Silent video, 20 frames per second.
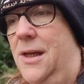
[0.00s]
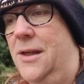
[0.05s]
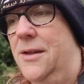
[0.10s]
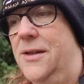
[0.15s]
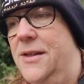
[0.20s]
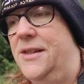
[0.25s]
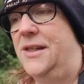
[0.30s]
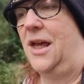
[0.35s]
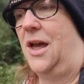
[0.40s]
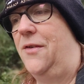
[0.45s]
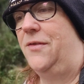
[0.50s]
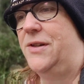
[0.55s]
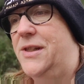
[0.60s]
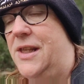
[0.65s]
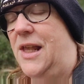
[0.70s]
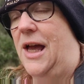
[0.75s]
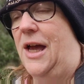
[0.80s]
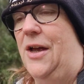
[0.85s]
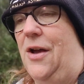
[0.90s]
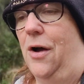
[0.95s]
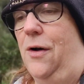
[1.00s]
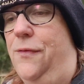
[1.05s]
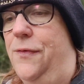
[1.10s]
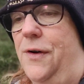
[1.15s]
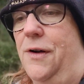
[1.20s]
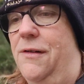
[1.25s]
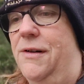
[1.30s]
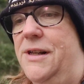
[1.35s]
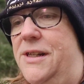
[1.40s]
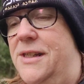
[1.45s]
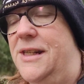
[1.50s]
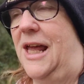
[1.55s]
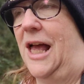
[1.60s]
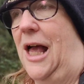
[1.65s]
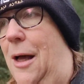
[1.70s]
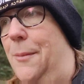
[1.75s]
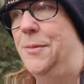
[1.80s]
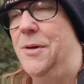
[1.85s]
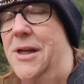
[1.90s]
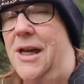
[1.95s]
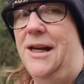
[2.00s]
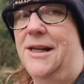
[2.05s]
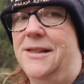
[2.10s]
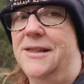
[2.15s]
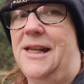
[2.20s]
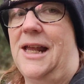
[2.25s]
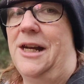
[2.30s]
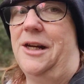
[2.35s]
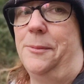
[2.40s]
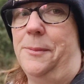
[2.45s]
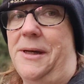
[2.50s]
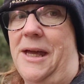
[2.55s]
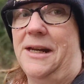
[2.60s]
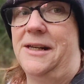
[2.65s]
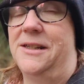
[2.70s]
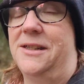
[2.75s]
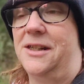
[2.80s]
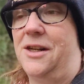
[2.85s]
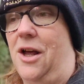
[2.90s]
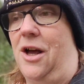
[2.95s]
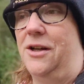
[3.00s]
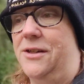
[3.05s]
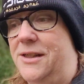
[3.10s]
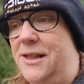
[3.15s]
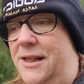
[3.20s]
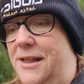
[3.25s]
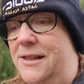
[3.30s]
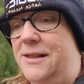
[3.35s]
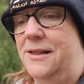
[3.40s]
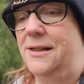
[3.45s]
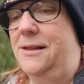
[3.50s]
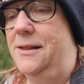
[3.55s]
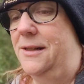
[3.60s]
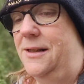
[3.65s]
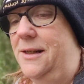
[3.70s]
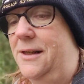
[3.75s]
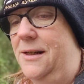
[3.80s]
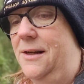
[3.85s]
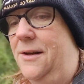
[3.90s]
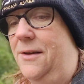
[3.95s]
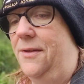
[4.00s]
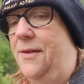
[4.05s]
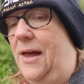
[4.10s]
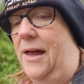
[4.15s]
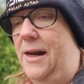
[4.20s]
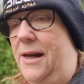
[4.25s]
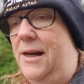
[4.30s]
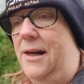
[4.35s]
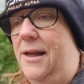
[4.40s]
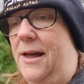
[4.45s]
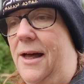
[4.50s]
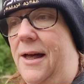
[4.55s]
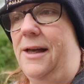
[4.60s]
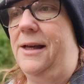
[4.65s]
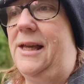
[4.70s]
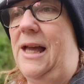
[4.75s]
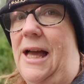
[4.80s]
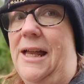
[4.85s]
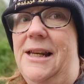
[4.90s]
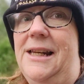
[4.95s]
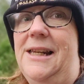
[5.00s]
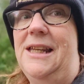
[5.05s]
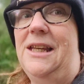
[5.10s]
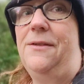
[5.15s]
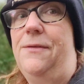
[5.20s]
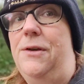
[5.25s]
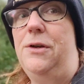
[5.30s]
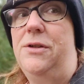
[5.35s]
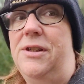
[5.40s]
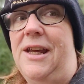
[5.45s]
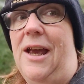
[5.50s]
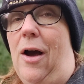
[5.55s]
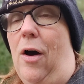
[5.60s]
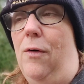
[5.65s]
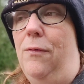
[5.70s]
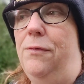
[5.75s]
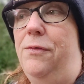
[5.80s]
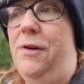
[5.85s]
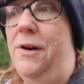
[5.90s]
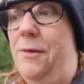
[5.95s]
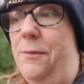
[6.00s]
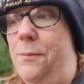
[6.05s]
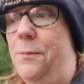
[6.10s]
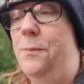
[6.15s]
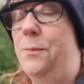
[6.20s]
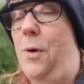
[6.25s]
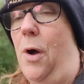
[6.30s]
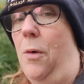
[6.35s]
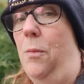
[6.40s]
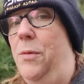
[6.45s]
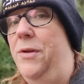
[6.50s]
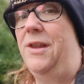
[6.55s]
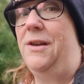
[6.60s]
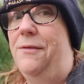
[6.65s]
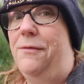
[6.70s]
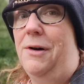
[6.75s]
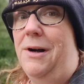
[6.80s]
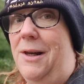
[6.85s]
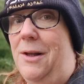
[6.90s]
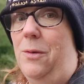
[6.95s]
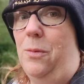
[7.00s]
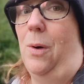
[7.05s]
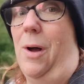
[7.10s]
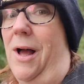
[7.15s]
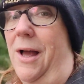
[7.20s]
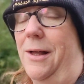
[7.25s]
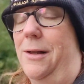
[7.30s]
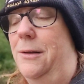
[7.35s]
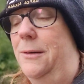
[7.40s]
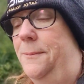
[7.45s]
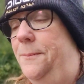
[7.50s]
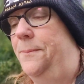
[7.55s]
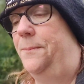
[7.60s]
the service that I offer is to help you get it set up, get it started, then kind of leave you to get on with it for a little while,